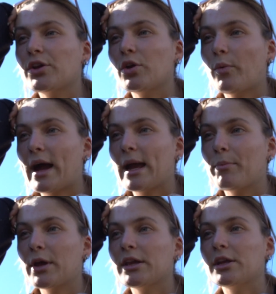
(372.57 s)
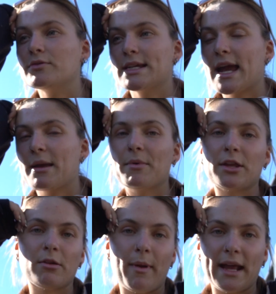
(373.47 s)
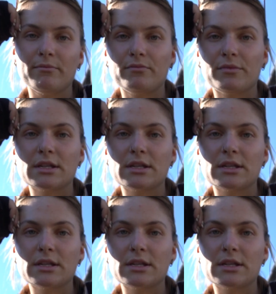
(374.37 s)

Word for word: you wipe, you tape, you paint.